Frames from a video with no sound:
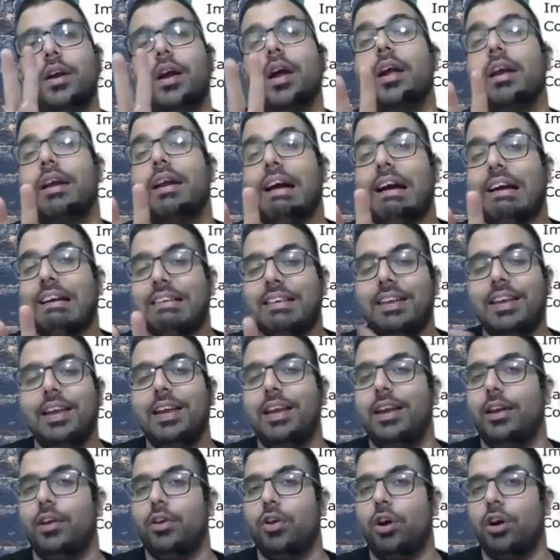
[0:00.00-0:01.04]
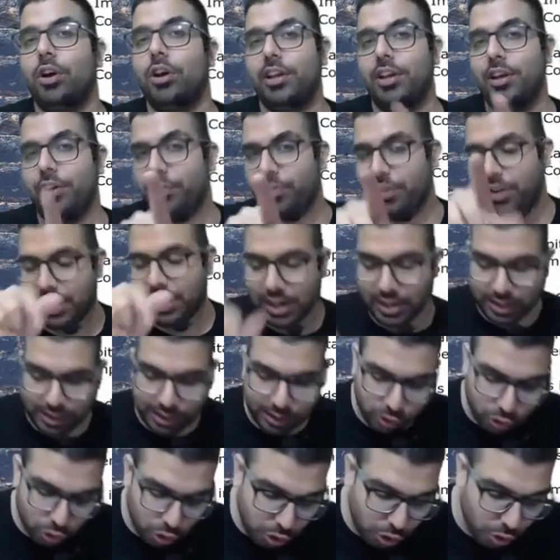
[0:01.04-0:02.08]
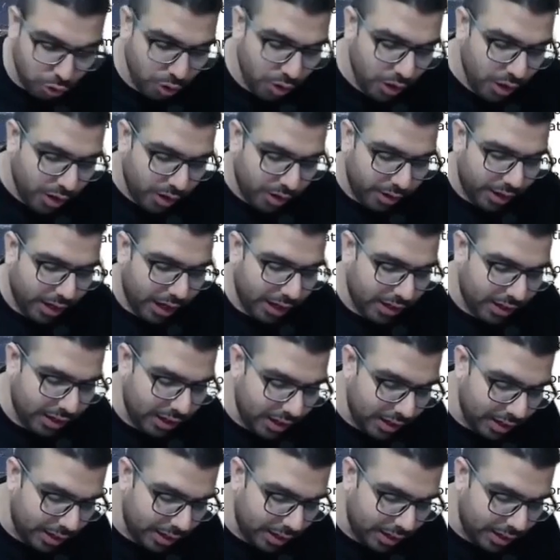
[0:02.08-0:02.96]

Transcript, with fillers: Rakhi, not gift relating to Rakhi.